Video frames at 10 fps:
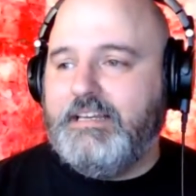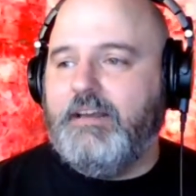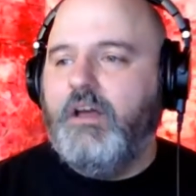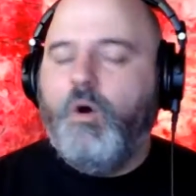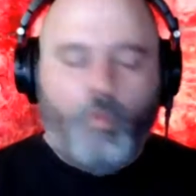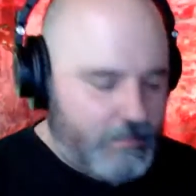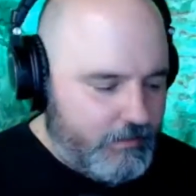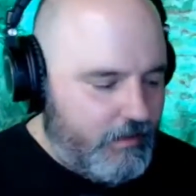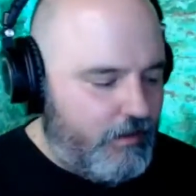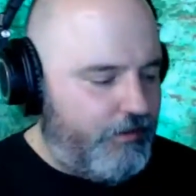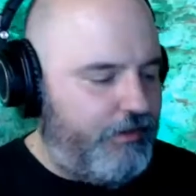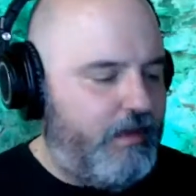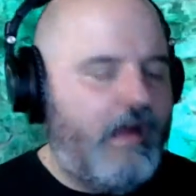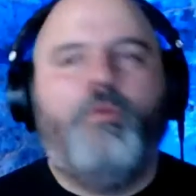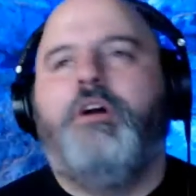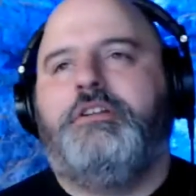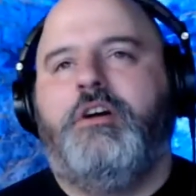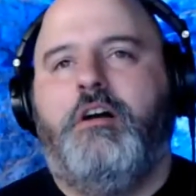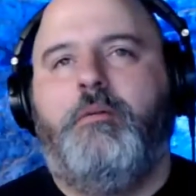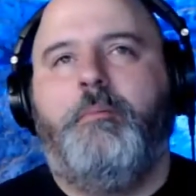indeed. What's the other thing I want to talk